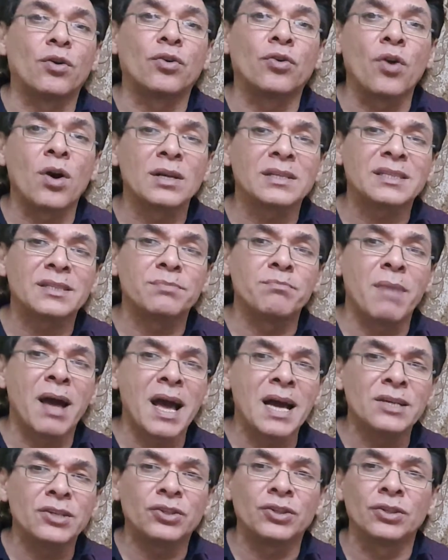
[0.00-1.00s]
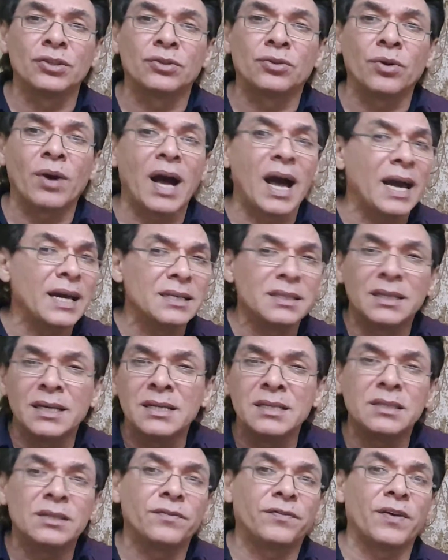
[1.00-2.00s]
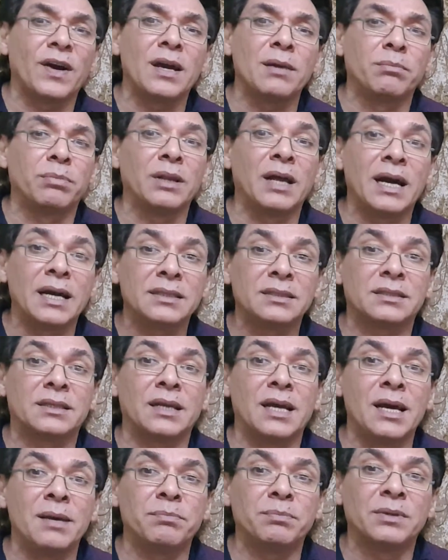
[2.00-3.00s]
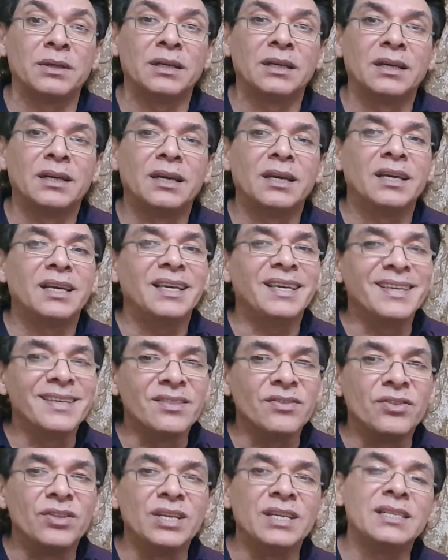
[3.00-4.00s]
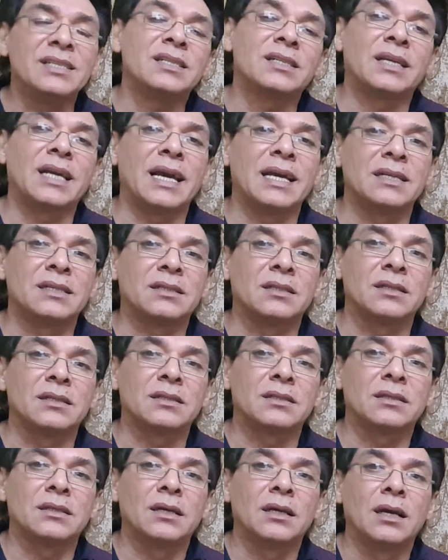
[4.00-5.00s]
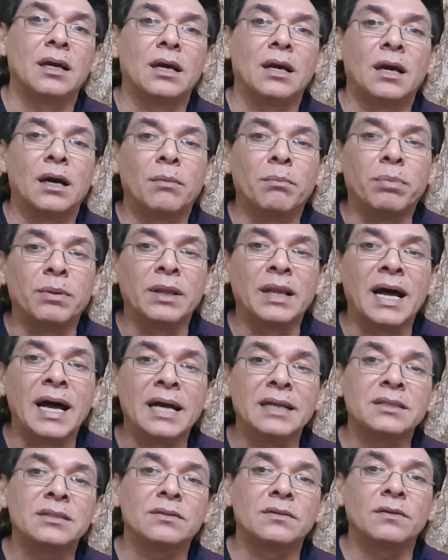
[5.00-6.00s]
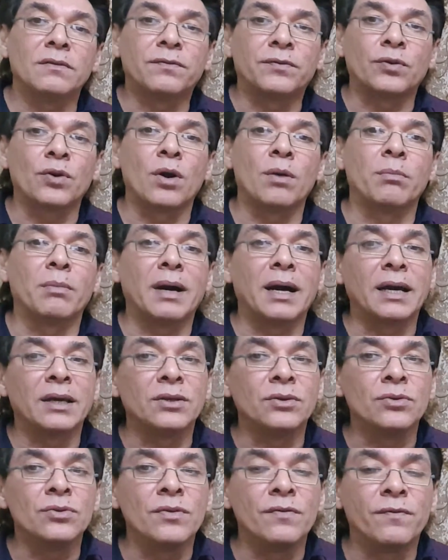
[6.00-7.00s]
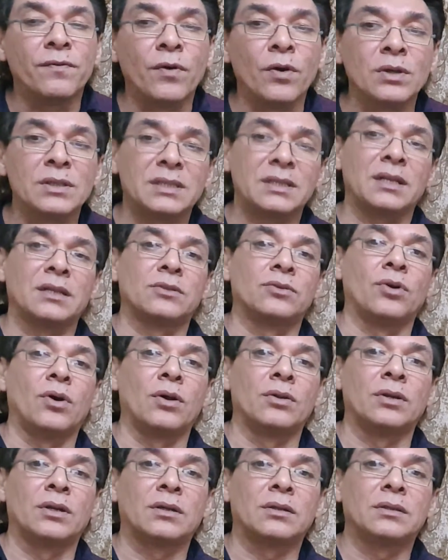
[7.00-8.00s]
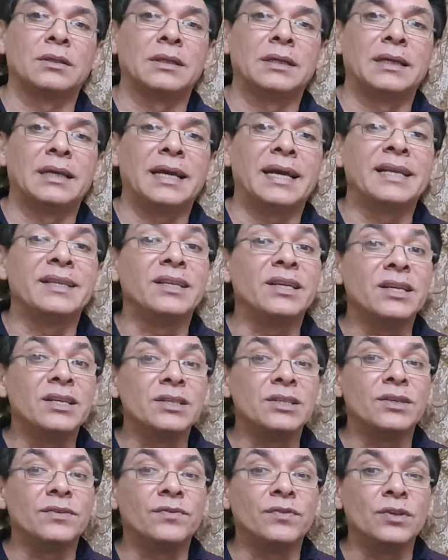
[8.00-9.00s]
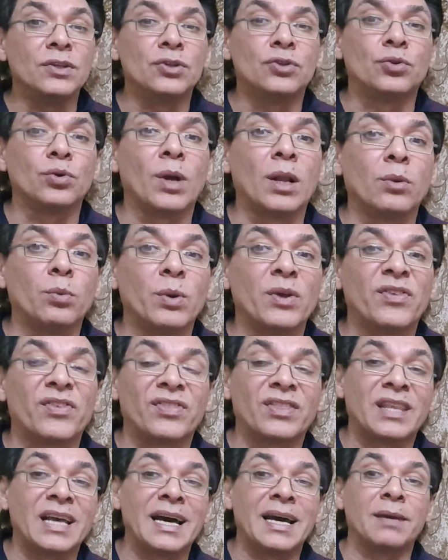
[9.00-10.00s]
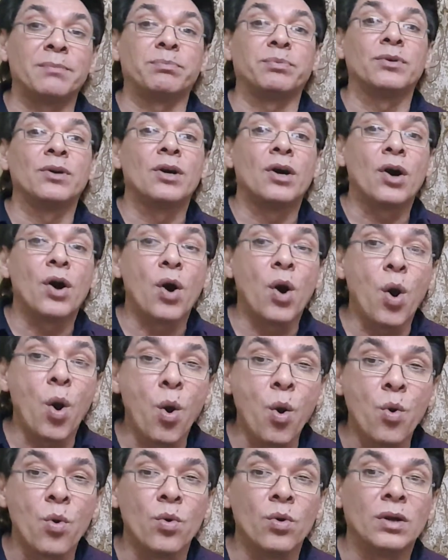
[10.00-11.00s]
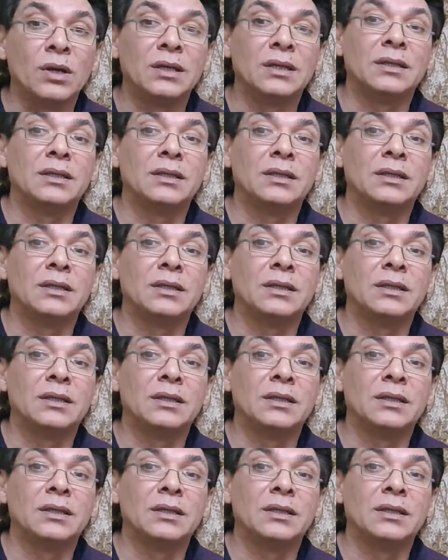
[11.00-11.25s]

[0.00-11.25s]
cross-matching to identify blood type. In these cases, blood from a universal donor, an individual with type O